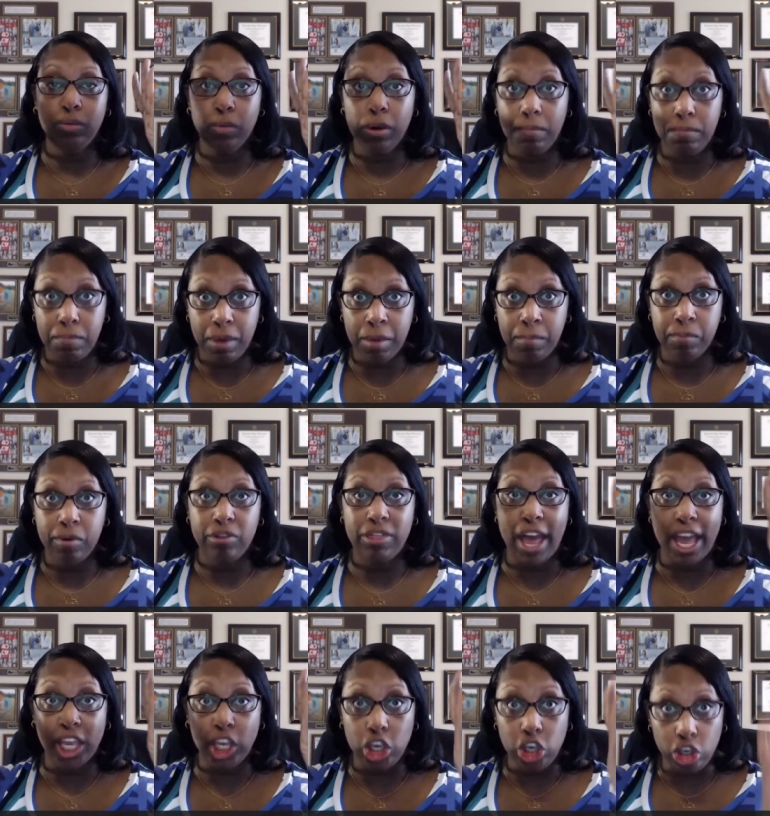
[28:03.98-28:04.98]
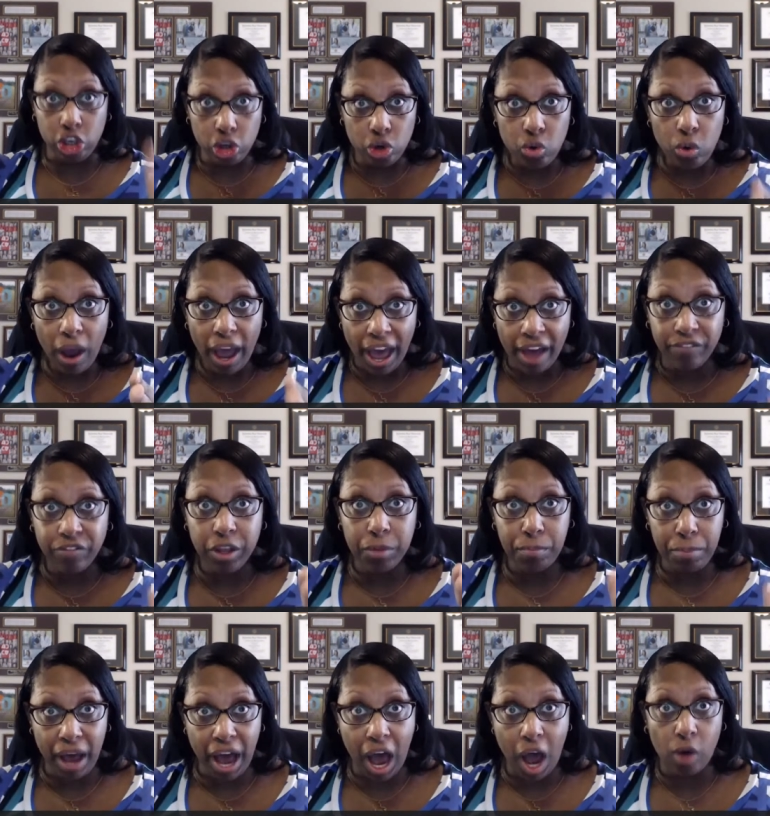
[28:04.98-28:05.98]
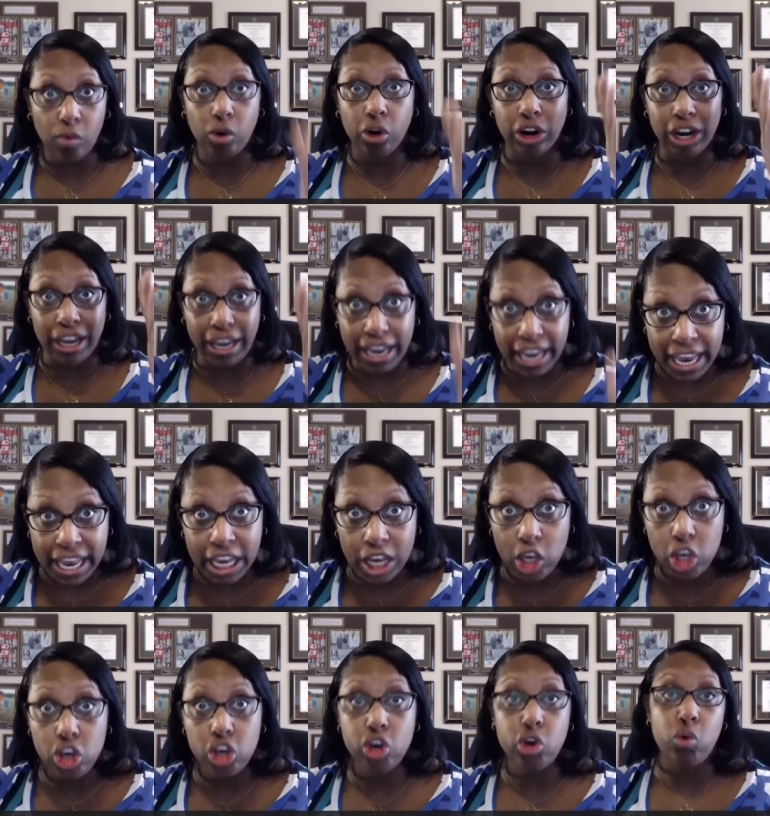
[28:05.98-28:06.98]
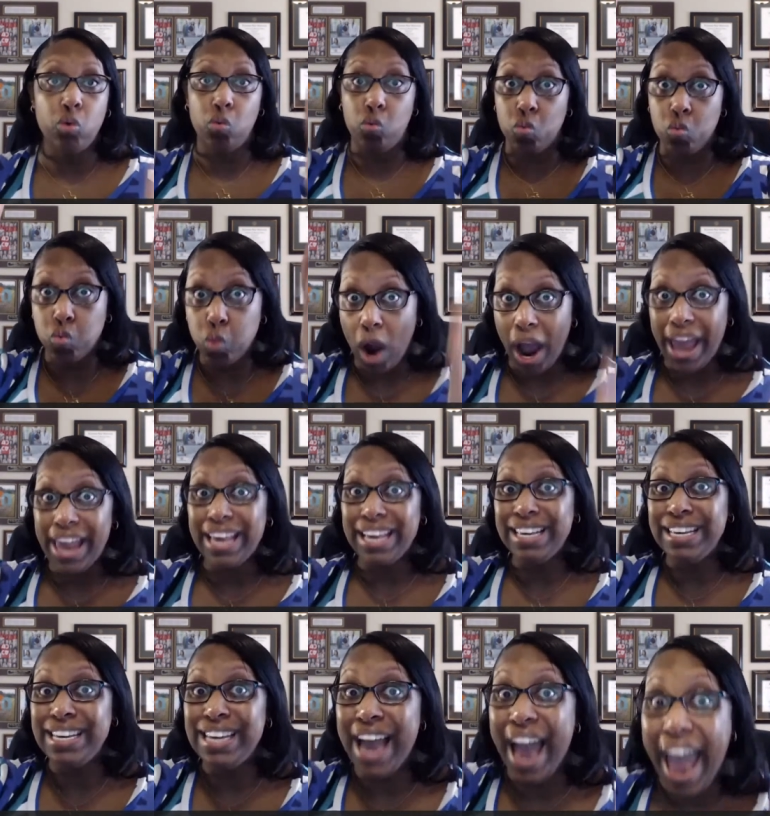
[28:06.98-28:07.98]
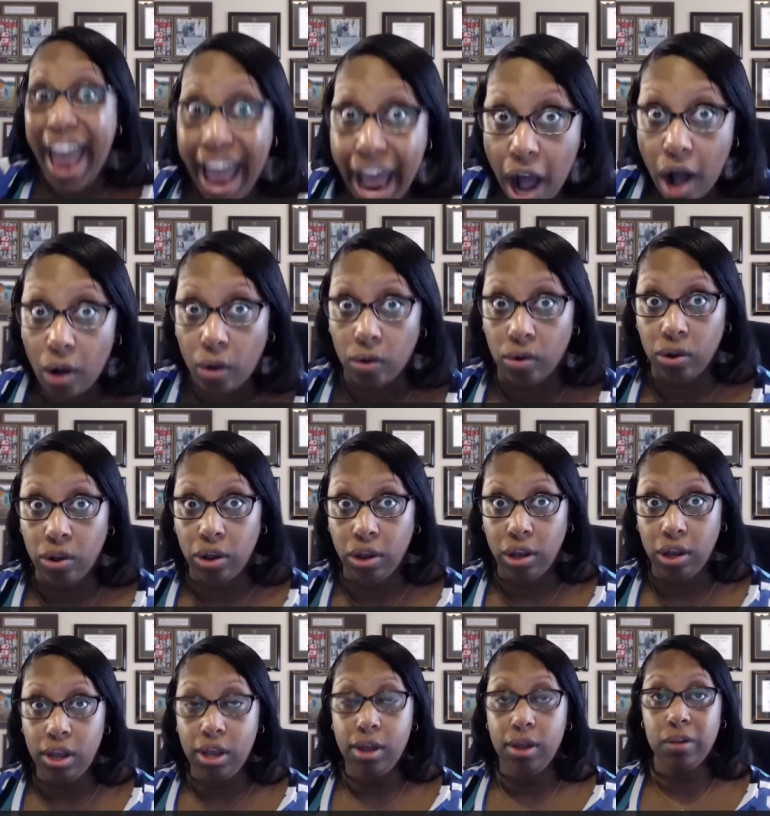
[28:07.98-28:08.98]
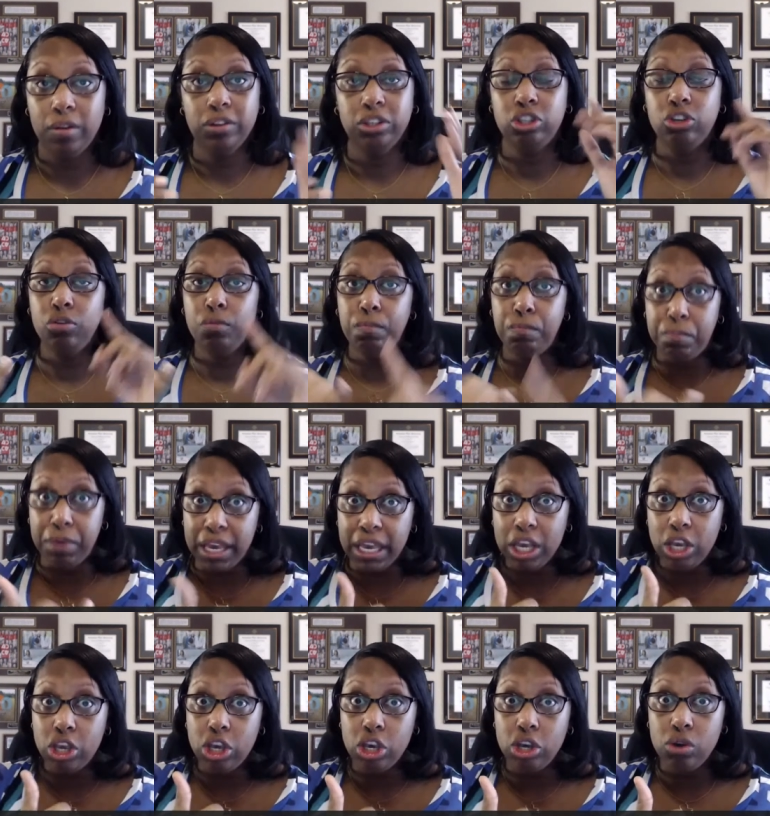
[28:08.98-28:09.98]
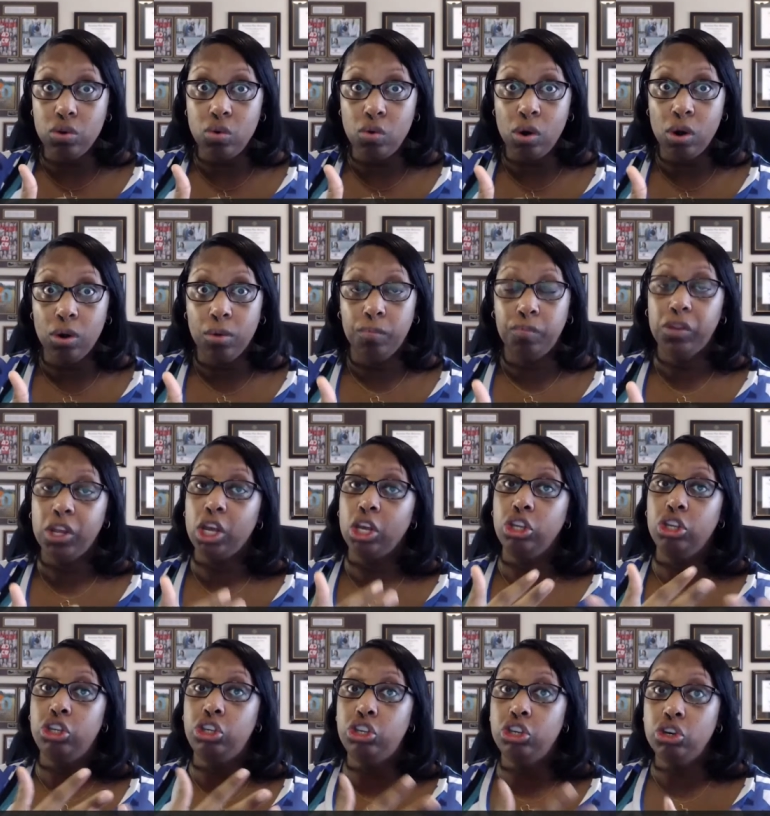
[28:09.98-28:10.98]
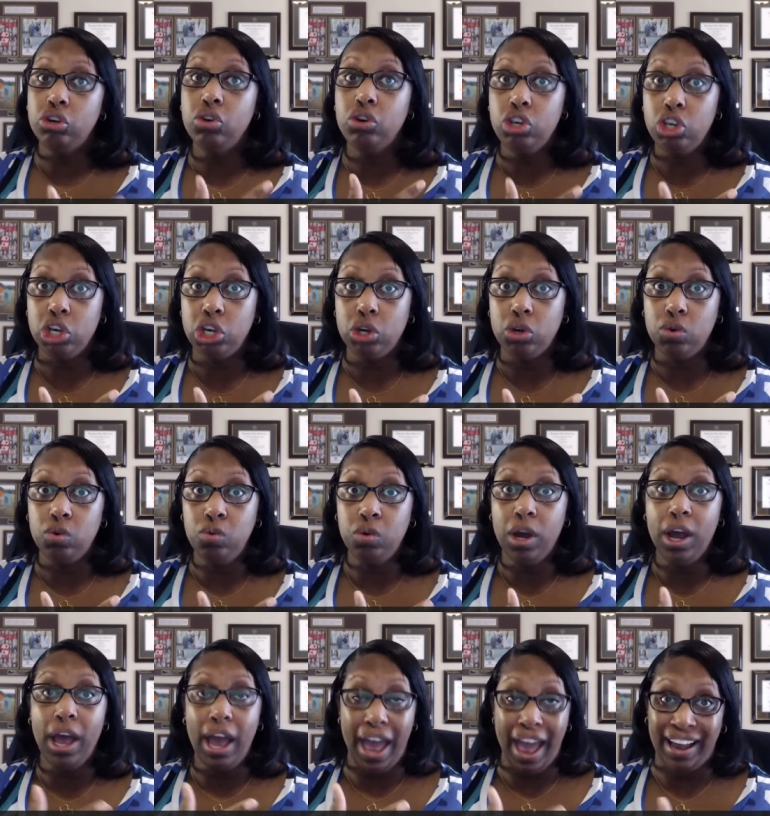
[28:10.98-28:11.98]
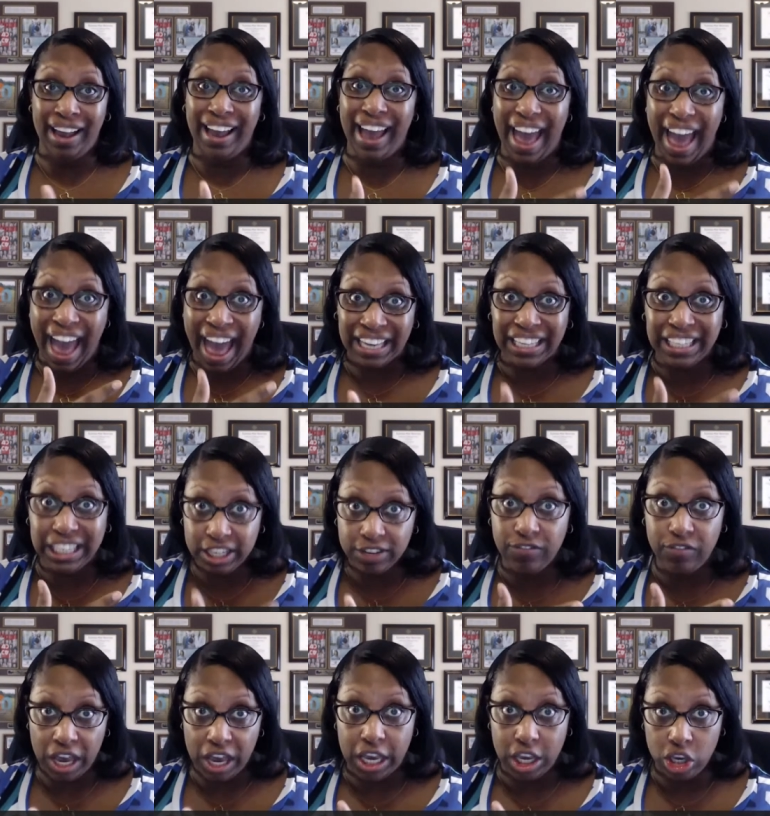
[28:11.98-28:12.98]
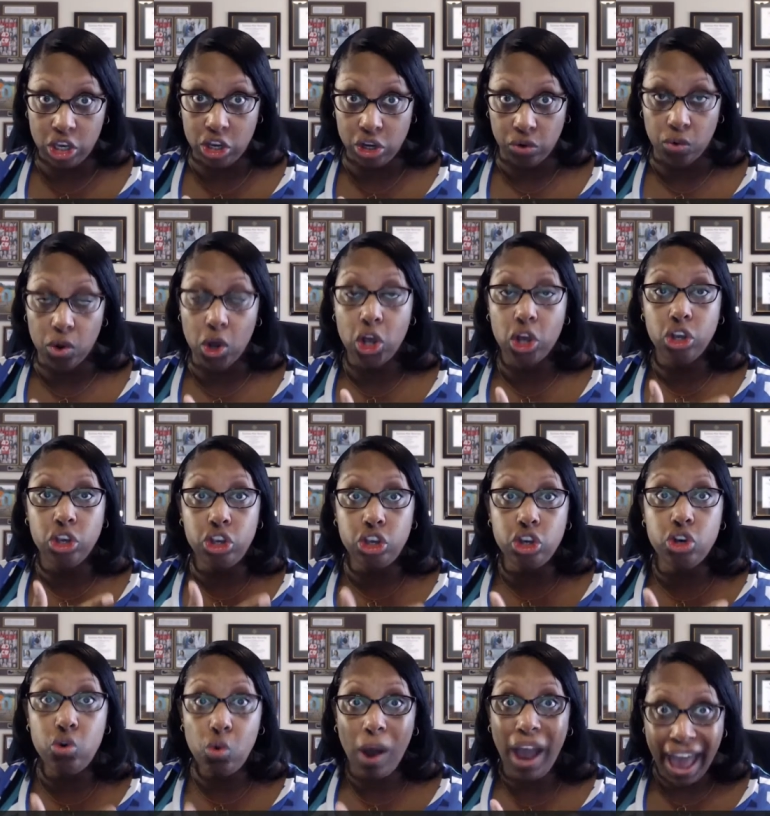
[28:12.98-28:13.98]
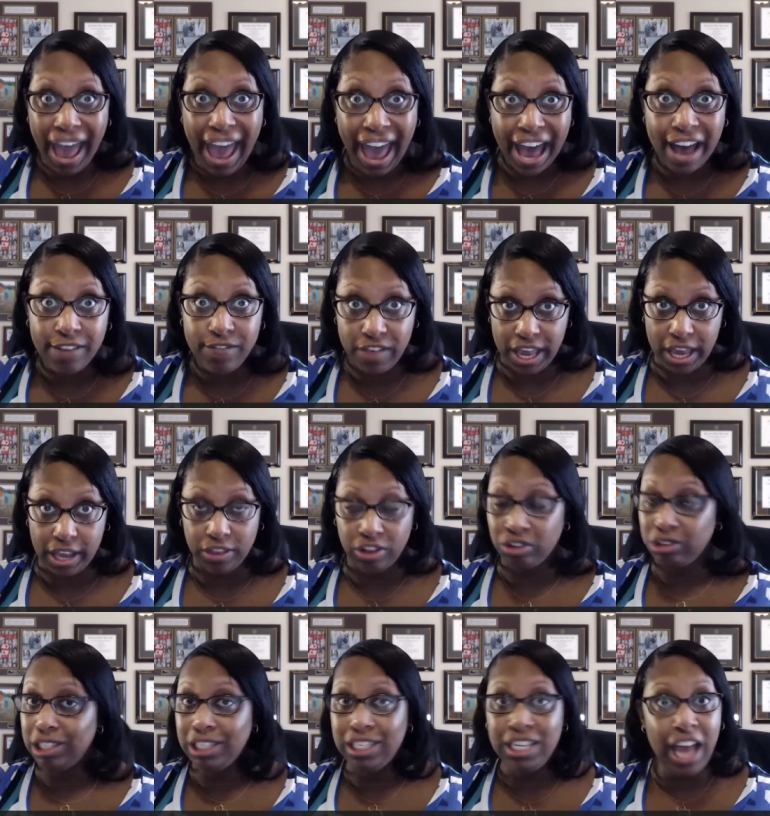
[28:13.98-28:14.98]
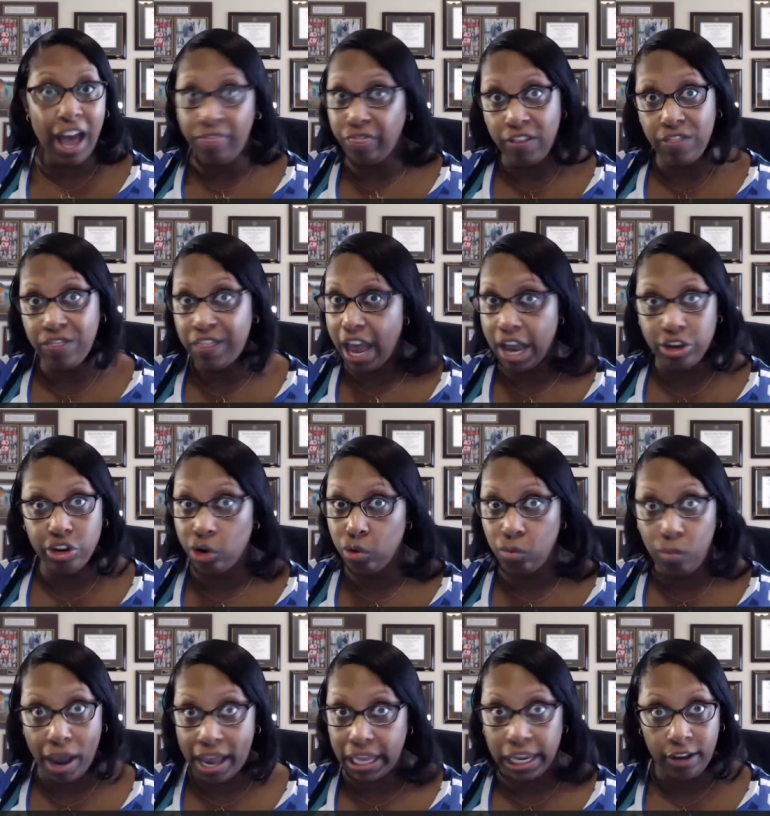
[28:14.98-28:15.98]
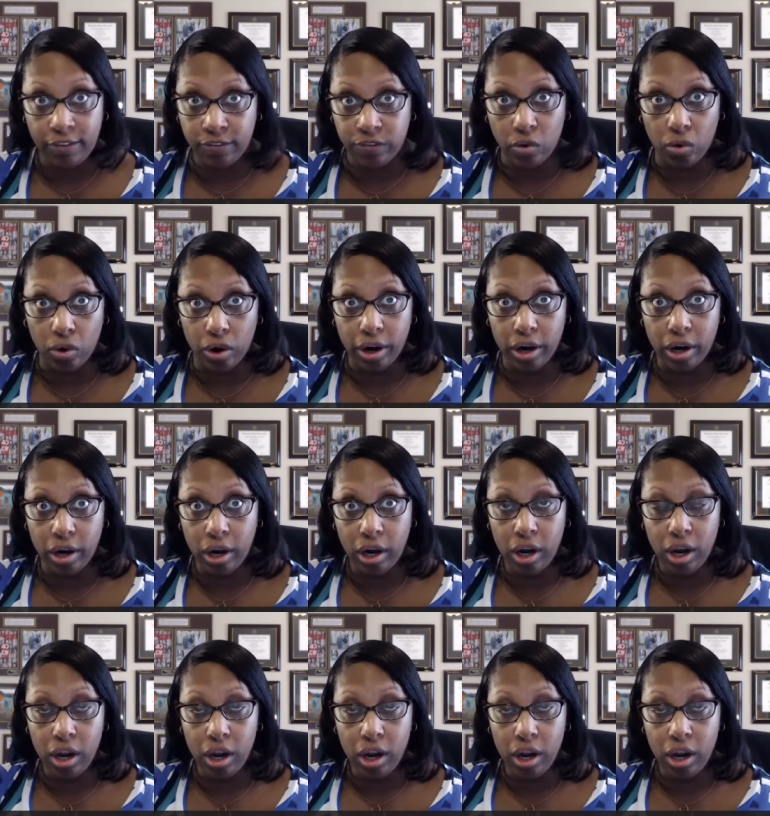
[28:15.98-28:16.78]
to remember that you have the power in you right now to be you, do you, and activate you. You have it. There's nothing that you're waiting for.